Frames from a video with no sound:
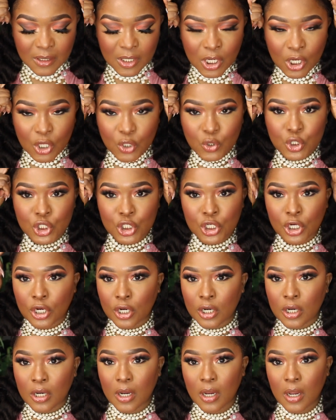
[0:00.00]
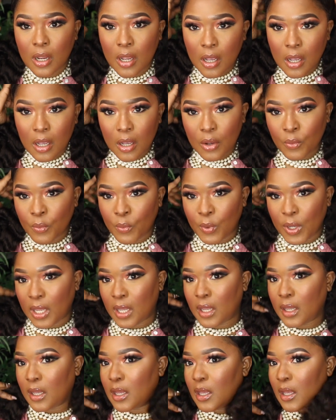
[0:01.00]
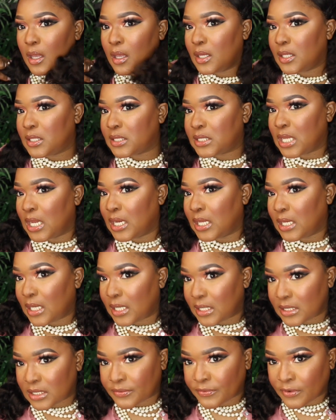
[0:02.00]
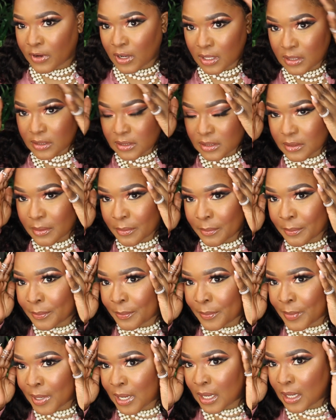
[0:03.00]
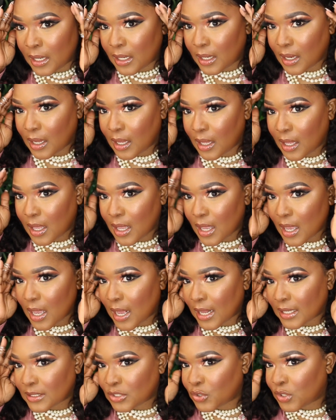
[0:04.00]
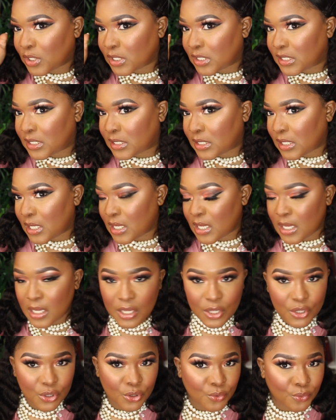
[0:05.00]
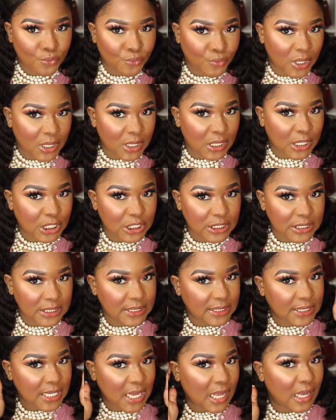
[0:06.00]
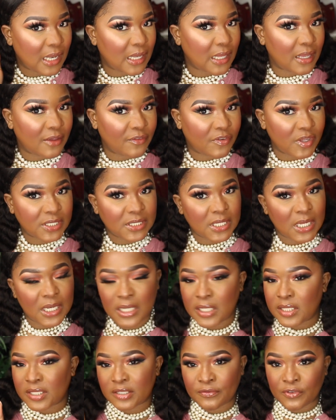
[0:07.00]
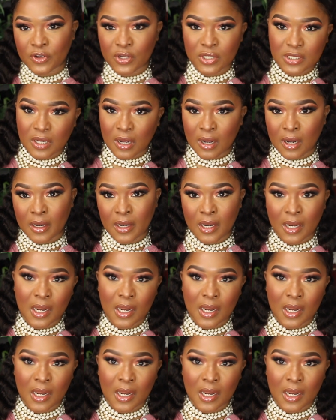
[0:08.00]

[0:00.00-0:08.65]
closure wig. It's not a lace front, but as you can see, you really couldn't tell if it's a lace front or